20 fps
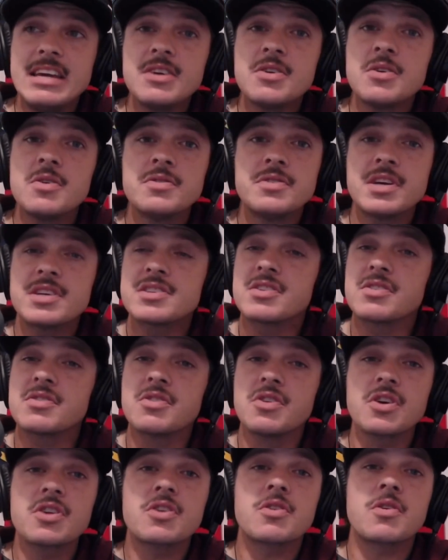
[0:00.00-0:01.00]
doesn't
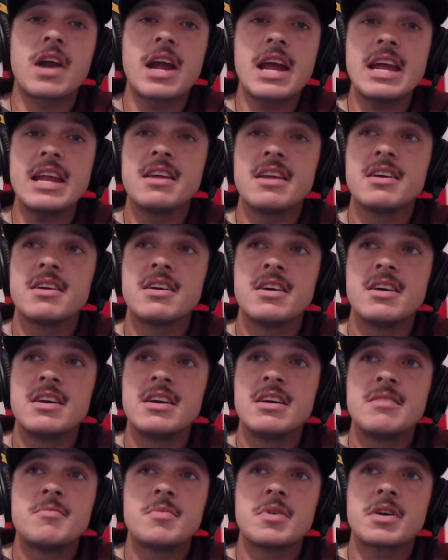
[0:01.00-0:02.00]
look great,
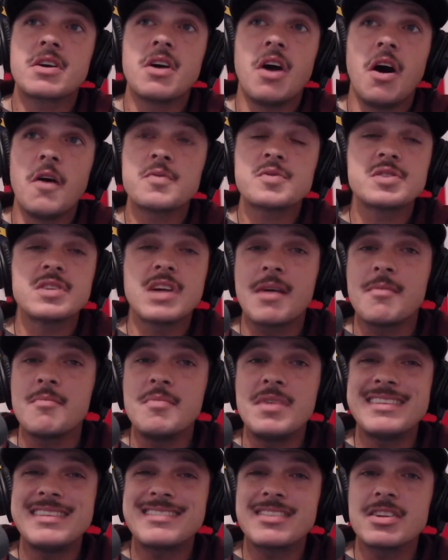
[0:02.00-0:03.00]
but golf's not
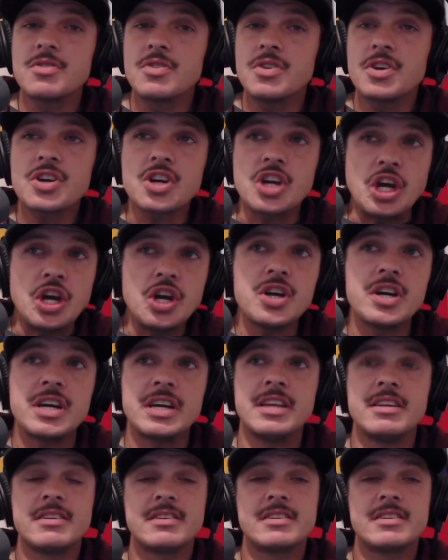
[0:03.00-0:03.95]
meant to look good.